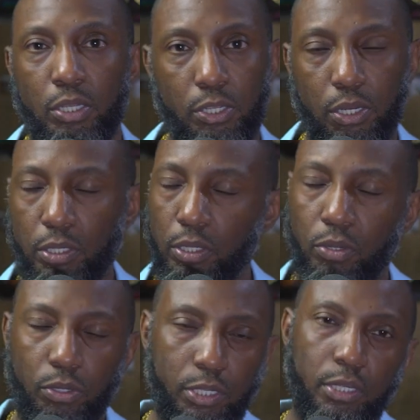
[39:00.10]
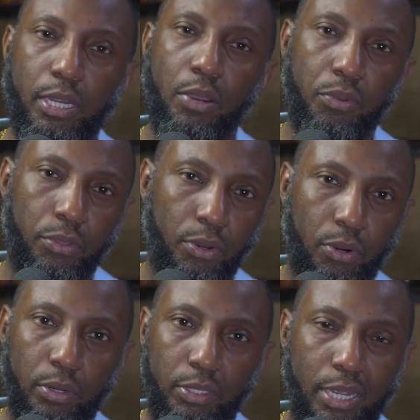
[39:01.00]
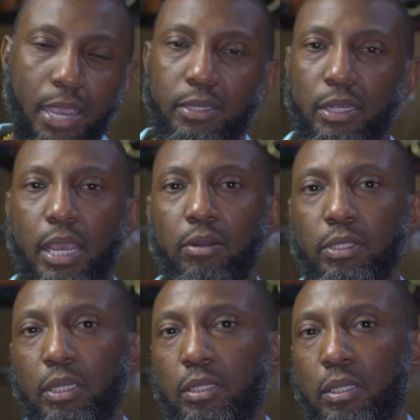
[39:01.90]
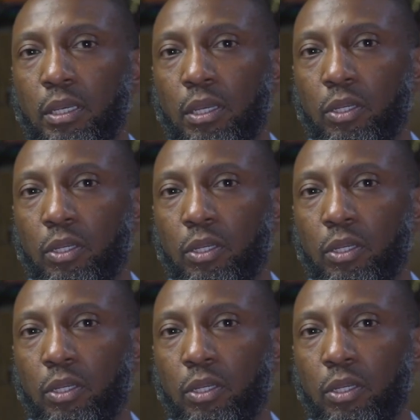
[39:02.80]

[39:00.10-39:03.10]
certainly go sit down with your tax accountant